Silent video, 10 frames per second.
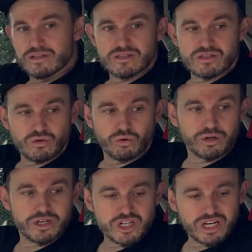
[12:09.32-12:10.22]

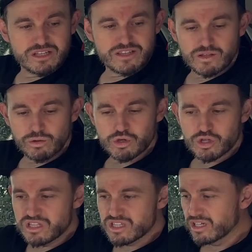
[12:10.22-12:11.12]
storage and
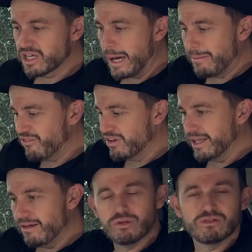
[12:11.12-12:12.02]
solutions and comfort
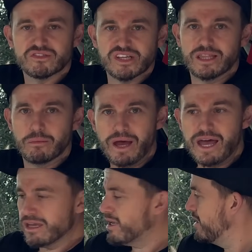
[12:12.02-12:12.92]
levels in the
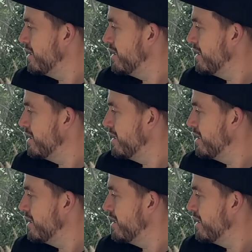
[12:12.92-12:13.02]
back.